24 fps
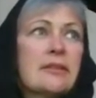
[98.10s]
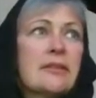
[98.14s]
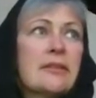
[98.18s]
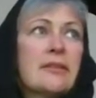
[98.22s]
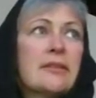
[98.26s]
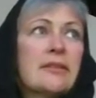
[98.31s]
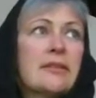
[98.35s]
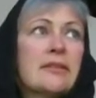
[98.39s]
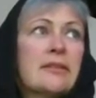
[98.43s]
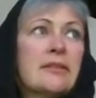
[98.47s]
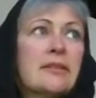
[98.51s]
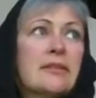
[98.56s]

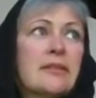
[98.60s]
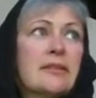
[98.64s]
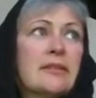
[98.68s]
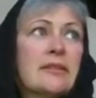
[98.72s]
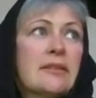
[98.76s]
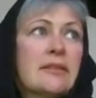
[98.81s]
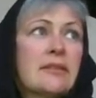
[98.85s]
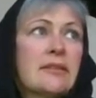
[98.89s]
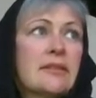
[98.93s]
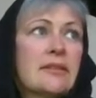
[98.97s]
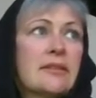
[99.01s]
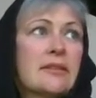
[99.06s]

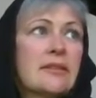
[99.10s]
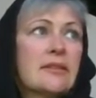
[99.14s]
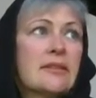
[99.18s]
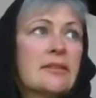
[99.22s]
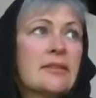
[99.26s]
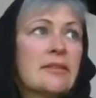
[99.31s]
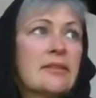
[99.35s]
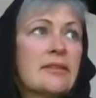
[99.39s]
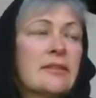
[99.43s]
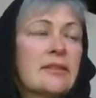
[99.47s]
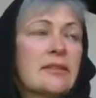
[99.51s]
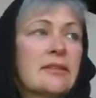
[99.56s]

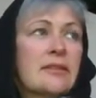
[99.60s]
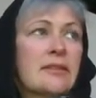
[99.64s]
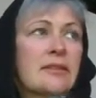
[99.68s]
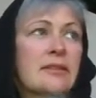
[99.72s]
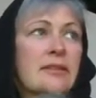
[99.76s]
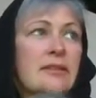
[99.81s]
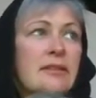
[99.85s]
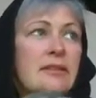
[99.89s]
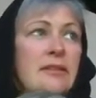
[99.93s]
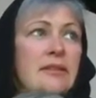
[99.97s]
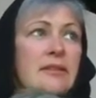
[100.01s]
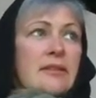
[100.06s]

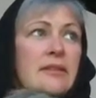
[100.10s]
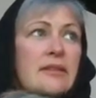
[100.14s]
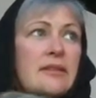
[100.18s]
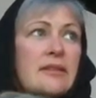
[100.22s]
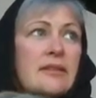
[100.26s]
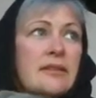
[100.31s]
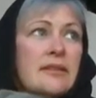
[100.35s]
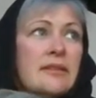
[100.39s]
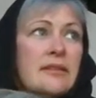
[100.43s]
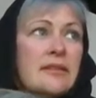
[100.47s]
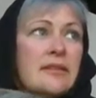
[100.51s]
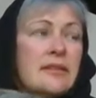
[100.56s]

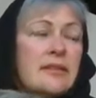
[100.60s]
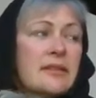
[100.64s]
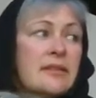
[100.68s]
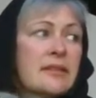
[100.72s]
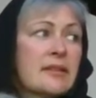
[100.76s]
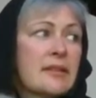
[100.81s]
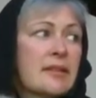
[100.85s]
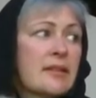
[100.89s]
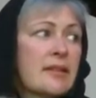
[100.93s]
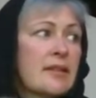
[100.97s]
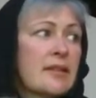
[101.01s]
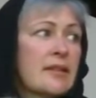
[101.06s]

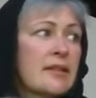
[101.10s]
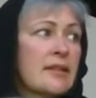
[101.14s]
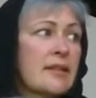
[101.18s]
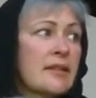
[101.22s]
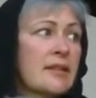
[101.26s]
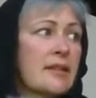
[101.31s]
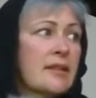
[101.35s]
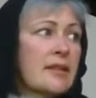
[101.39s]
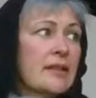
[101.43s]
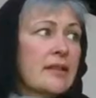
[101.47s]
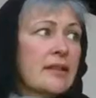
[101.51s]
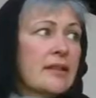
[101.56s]

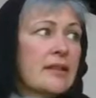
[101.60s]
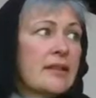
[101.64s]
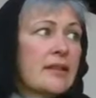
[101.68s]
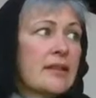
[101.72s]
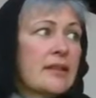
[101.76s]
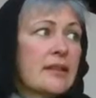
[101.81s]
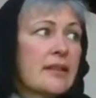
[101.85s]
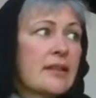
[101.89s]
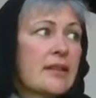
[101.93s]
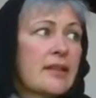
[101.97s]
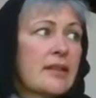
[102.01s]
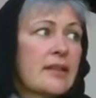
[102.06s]

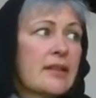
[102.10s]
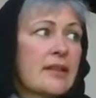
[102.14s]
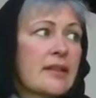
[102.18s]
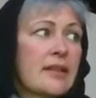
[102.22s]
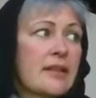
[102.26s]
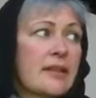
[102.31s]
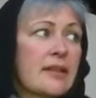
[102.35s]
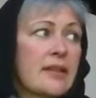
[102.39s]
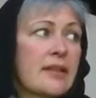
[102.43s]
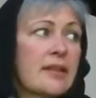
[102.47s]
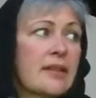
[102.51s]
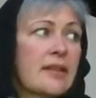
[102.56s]

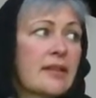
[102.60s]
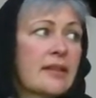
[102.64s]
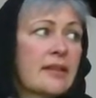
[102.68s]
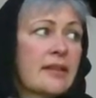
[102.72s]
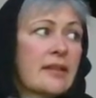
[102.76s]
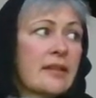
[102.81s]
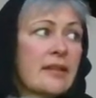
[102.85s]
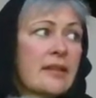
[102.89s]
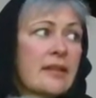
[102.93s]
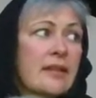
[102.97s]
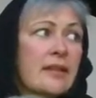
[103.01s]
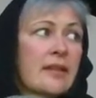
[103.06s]

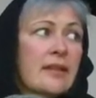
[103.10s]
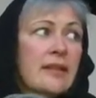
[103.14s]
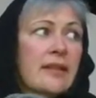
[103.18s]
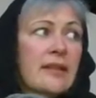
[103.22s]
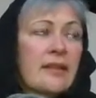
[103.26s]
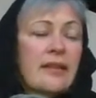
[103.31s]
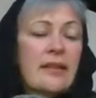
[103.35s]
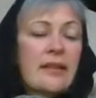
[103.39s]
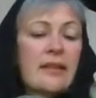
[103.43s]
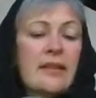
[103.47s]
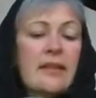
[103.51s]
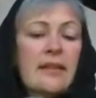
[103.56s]

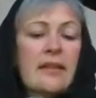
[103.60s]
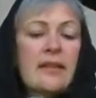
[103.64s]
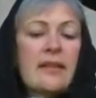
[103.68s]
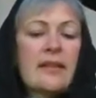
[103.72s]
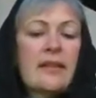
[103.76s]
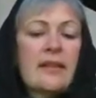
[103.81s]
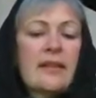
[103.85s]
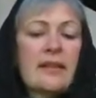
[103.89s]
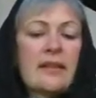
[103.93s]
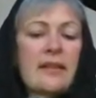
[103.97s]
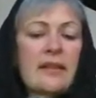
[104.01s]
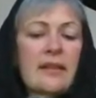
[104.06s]

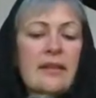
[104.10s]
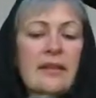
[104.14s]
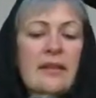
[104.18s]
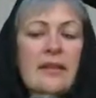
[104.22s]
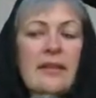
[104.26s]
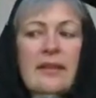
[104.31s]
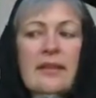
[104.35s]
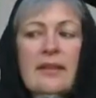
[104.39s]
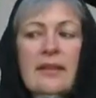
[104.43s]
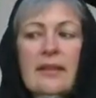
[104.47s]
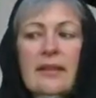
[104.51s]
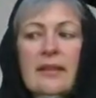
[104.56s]

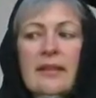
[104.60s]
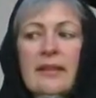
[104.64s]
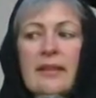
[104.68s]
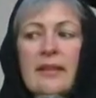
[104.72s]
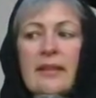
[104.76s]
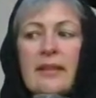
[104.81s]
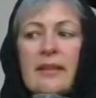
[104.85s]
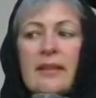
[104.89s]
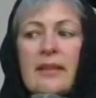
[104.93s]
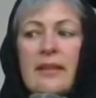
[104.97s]
(silent)